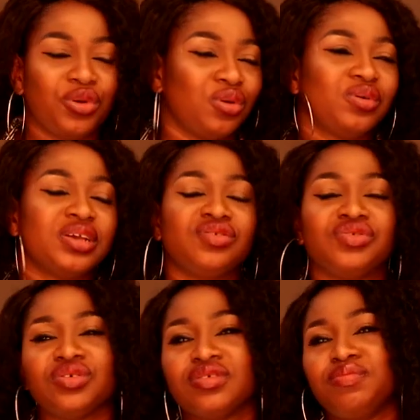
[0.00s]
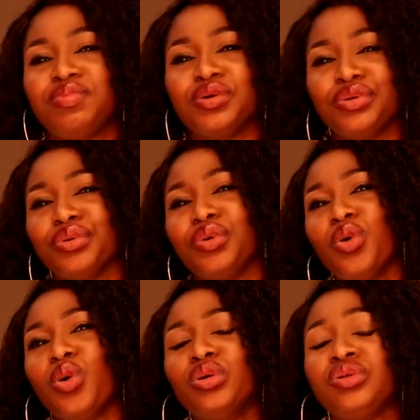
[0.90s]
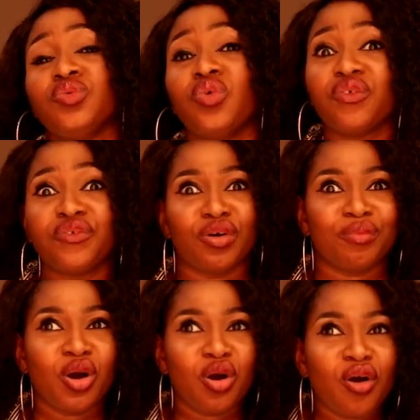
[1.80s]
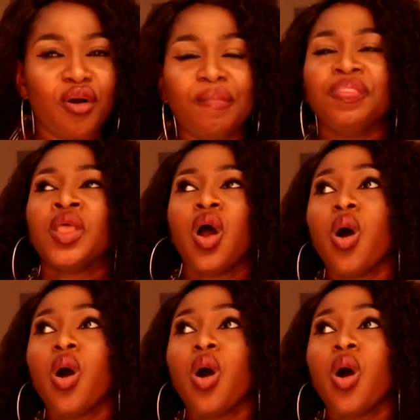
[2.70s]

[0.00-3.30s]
you're looking to just be on your own, to work from home,